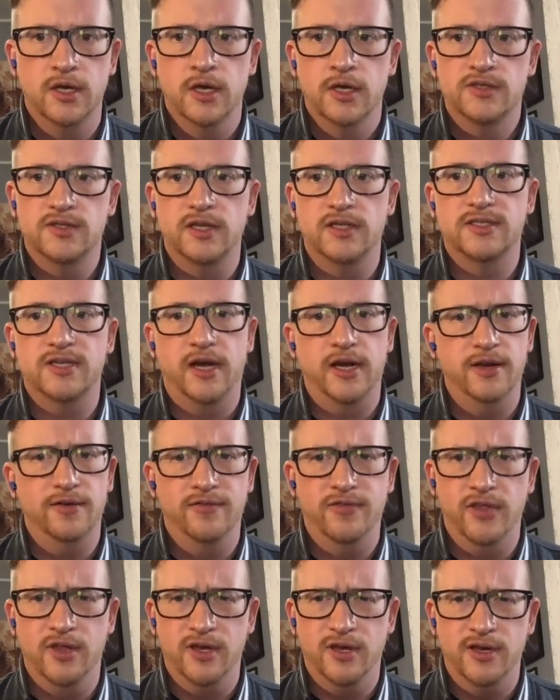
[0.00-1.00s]
So that's kind
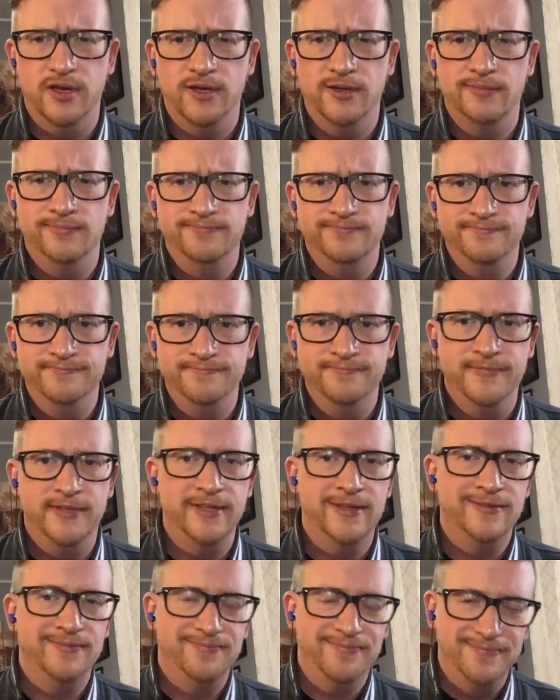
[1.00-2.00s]
of the
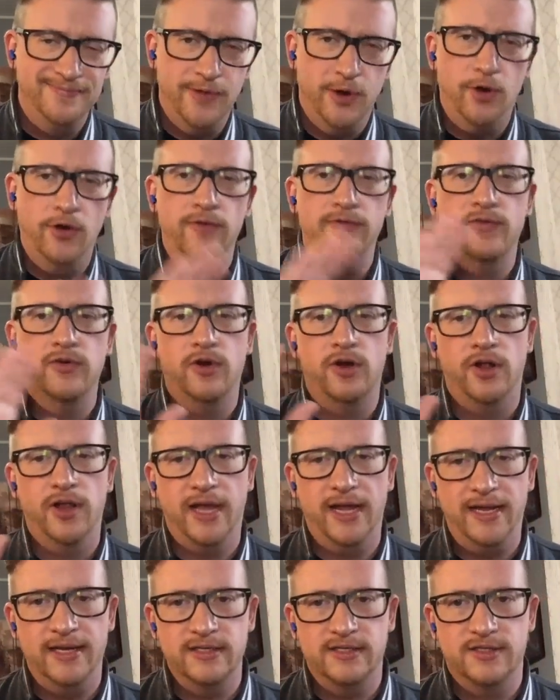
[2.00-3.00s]
overall
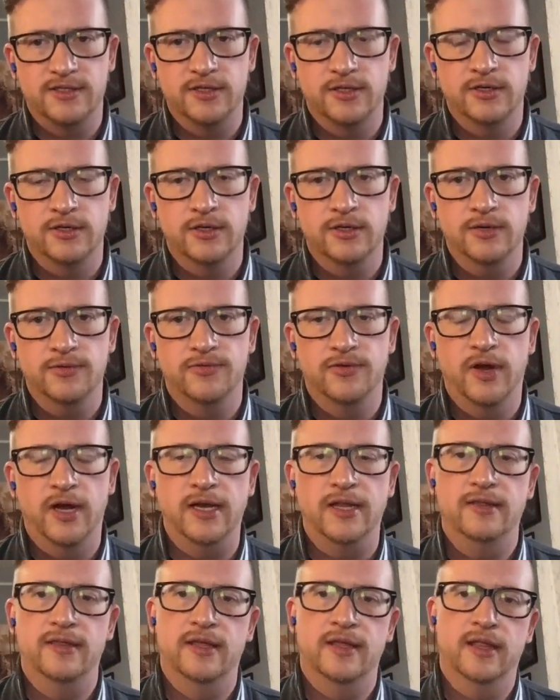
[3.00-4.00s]
answer for
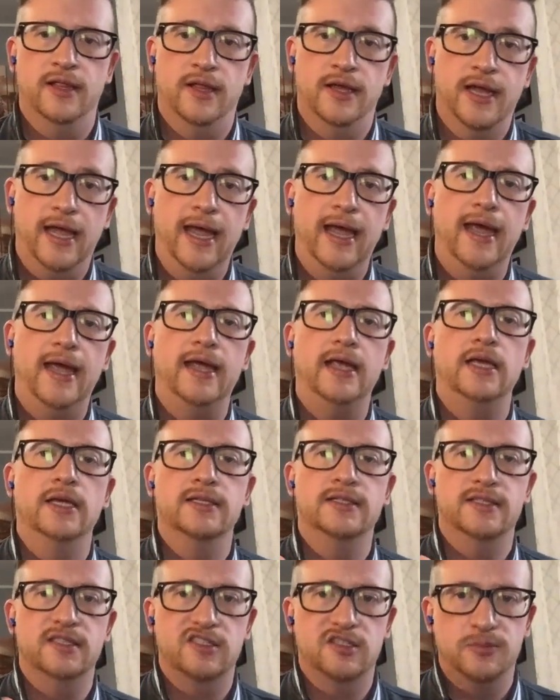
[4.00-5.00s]
anything that, like, hey,
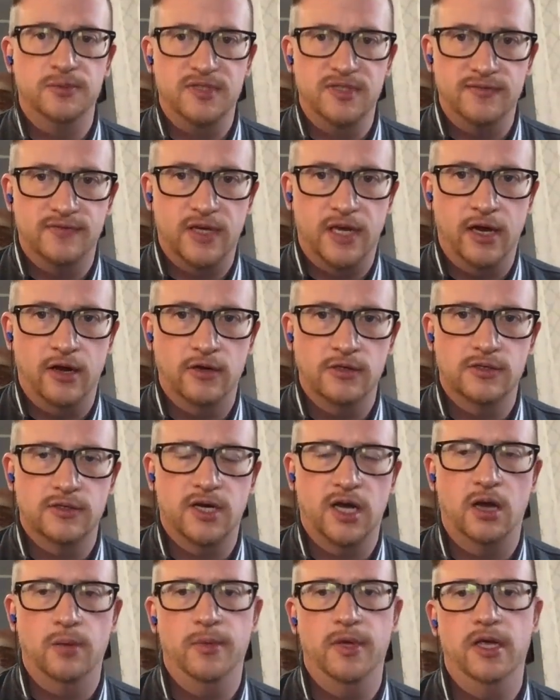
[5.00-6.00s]
is this specific character
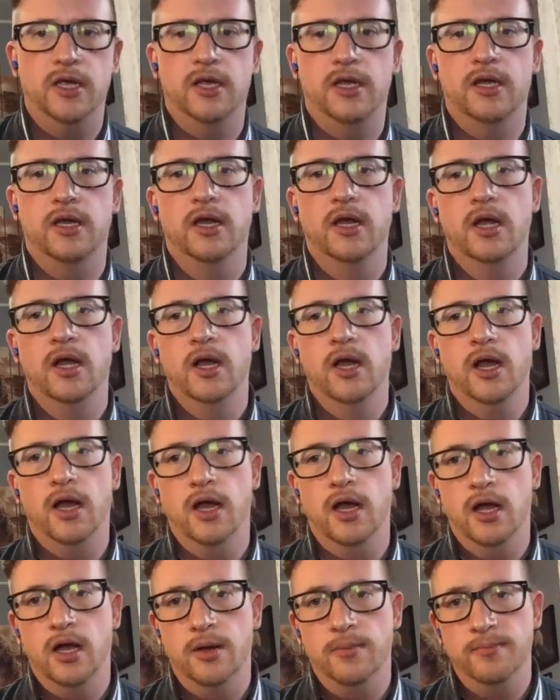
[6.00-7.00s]
coming?
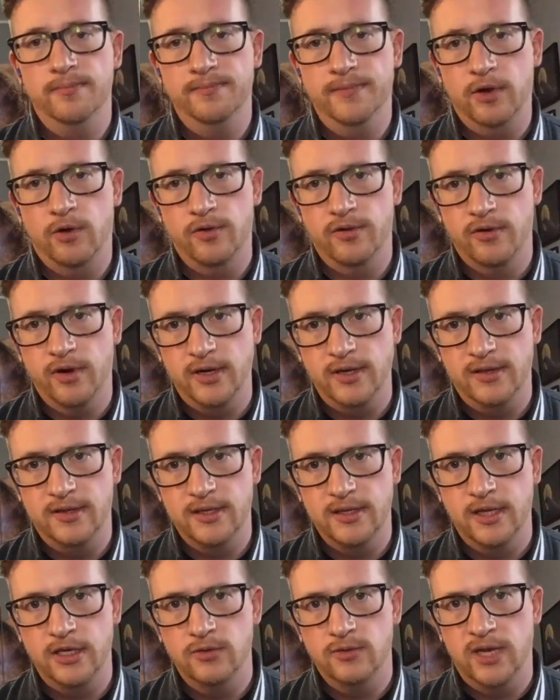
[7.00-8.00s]
Are there
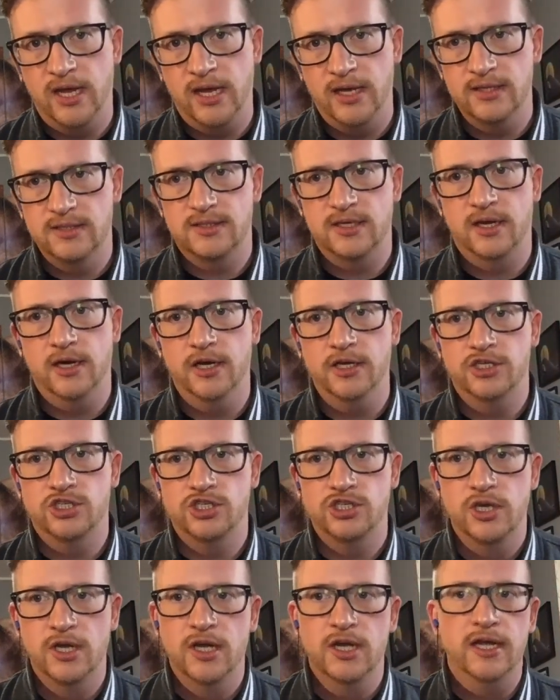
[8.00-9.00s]
anything that you can't
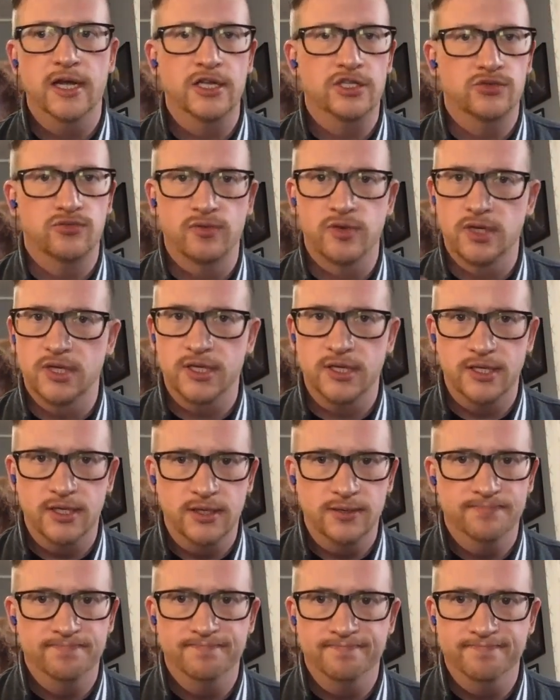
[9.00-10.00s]
touch? It's
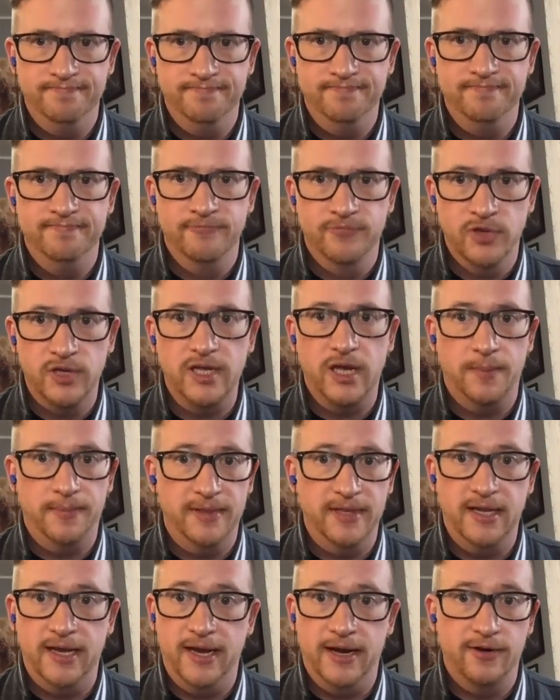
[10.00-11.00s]
really, really up
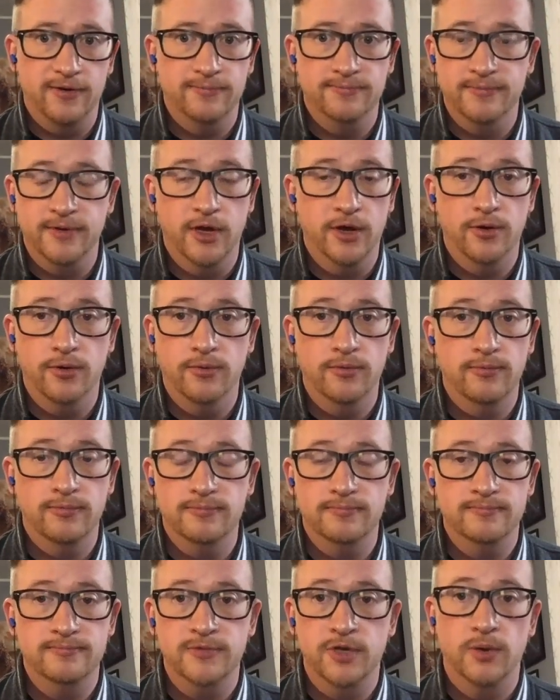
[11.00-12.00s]
in the air. No
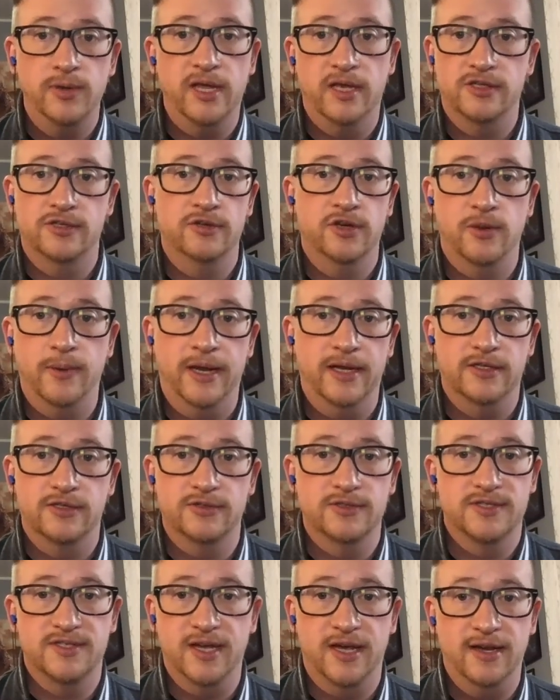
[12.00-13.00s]
yes or no
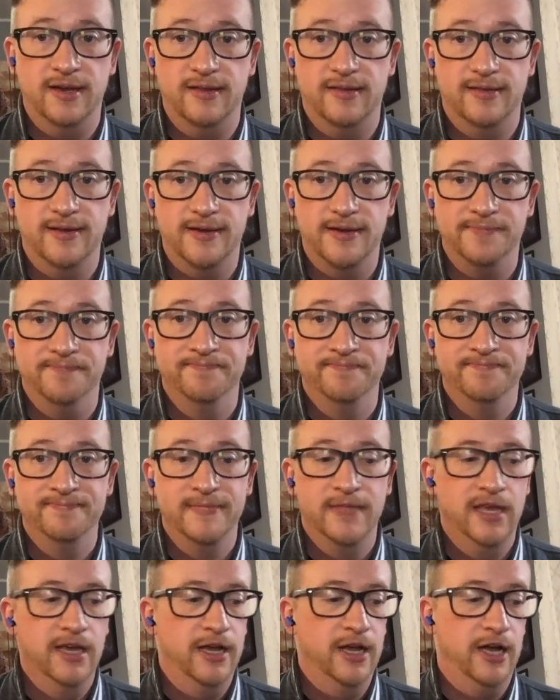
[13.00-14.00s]
answers to anything.
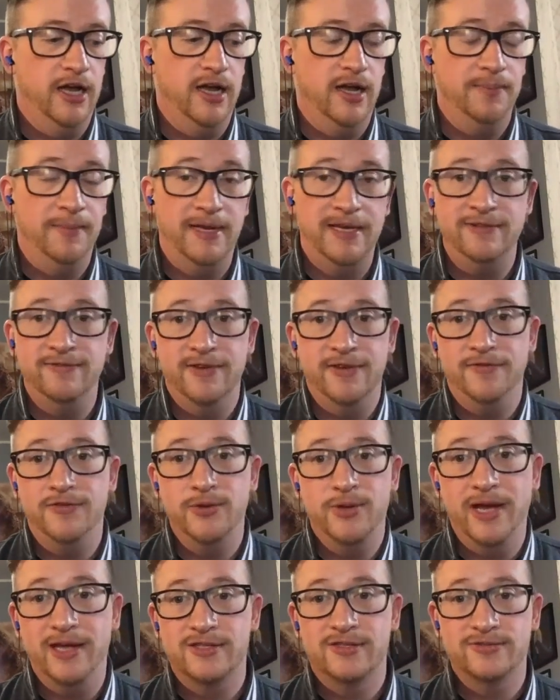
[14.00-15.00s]
And even if you
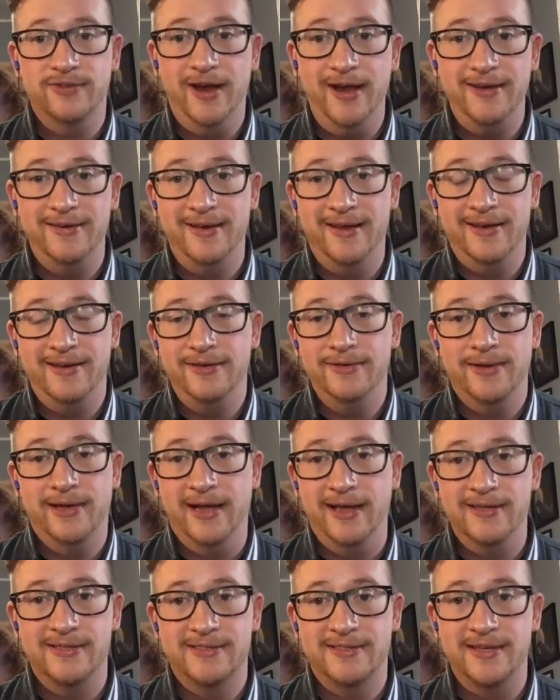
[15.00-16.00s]
guessed right and you
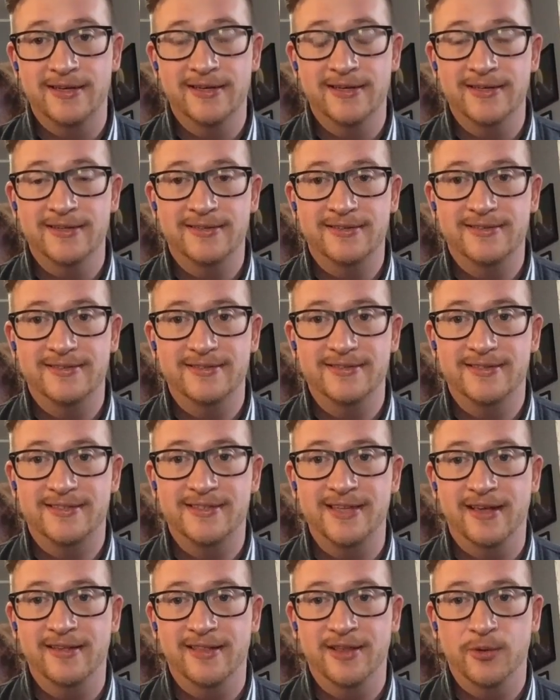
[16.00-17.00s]
guessed a
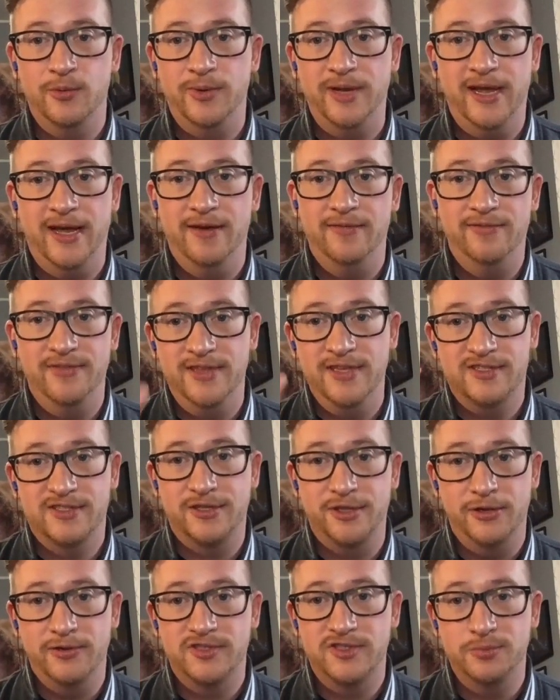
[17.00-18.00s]
set that we have this
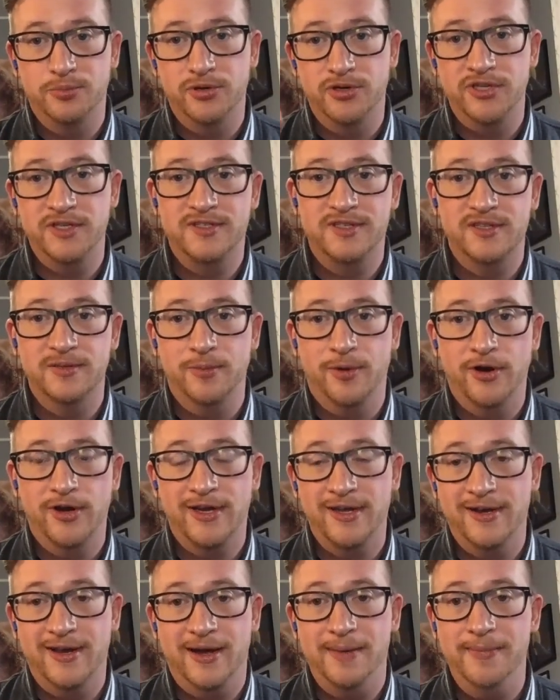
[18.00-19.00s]
close to putting to the
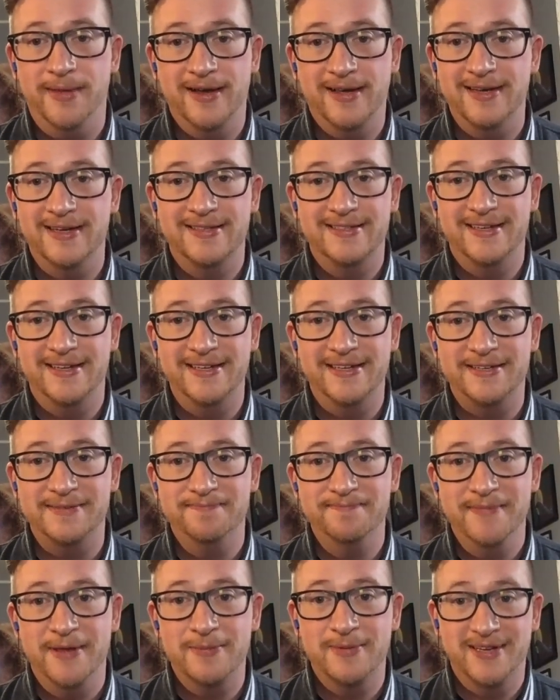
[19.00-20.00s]
market, I'm not going to tell you.
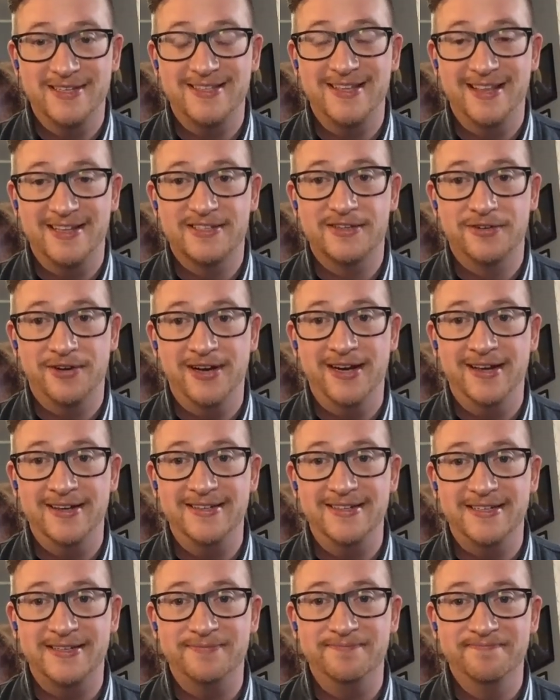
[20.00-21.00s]
I'm going to say that's a great
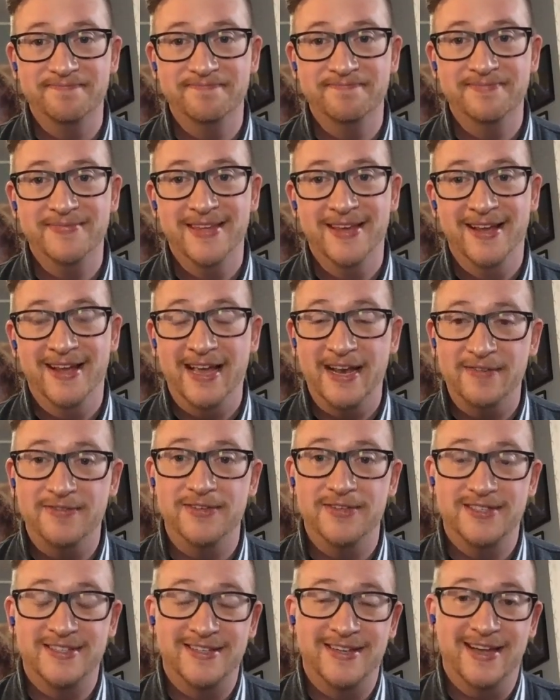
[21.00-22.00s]
idea. And if
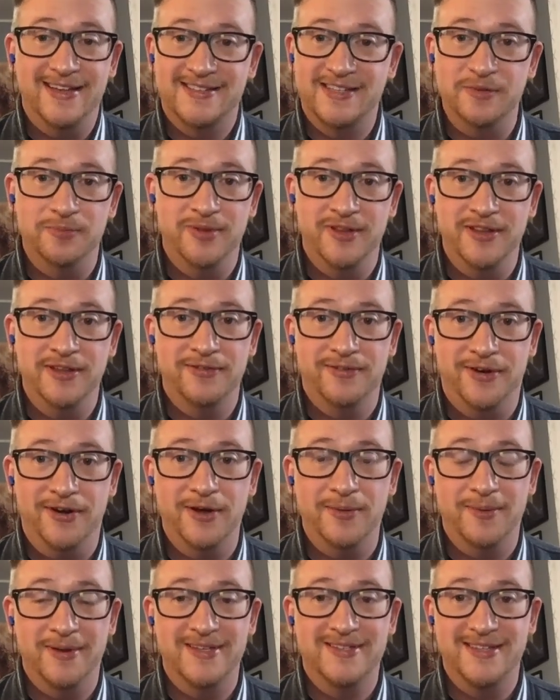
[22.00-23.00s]
you guess completely wrong,
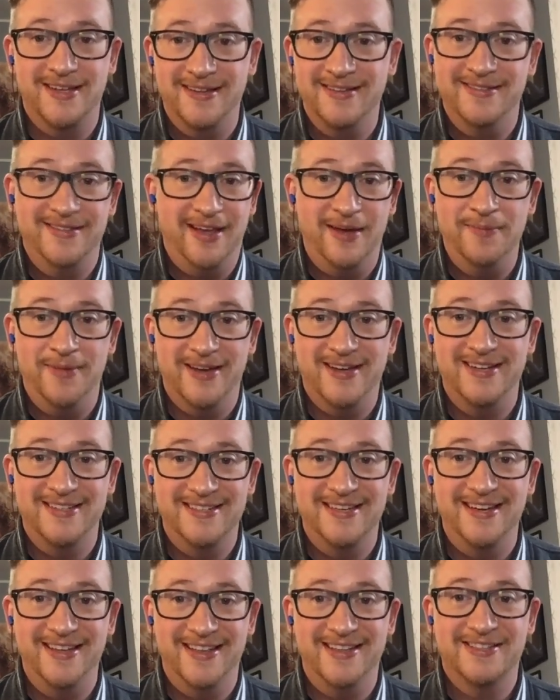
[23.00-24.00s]
I'm going to say, I'm not going to
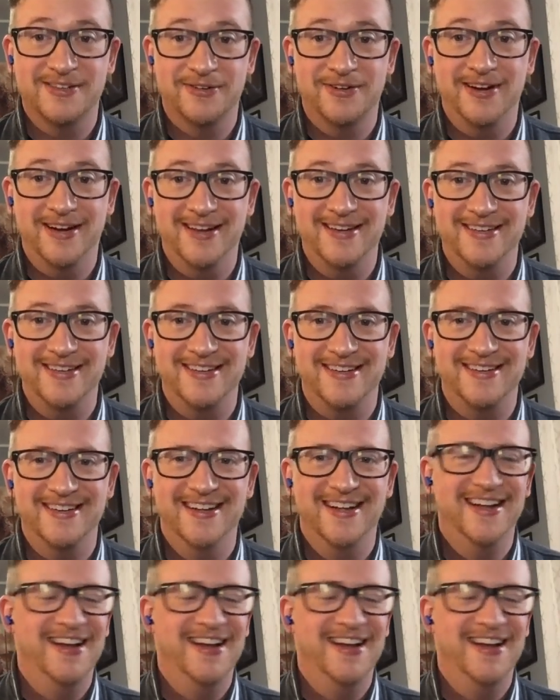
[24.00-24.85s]
tell you. That's a great idea.